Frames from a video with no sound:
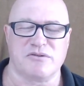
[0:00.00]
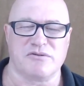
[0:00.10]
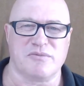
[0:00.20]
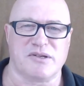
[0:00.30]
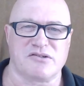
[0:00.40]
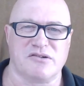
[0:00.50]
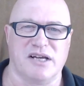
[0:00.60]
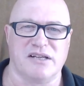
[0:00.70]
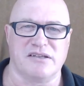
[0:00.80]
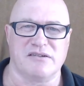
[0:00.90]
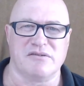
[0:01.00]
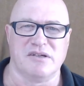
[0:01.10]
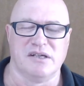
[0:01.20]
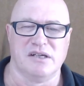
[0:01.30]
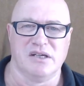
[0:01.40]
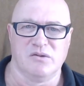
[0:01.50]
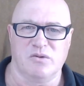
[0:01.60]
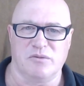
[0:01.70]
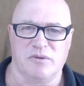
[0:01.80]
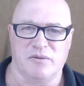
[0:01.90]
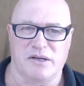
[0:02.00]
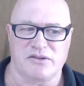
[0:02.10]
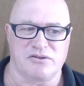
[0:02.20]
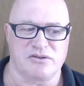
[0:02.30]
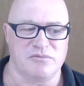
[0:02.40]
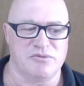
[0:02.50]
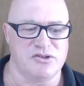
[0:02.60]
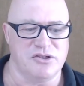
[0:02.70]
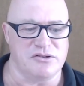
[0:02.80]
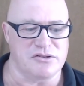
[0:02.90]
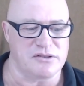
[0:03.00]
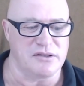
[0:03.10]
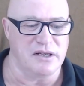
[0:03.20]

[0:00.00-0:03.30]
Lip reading: that was much greater than what my muscles could produce.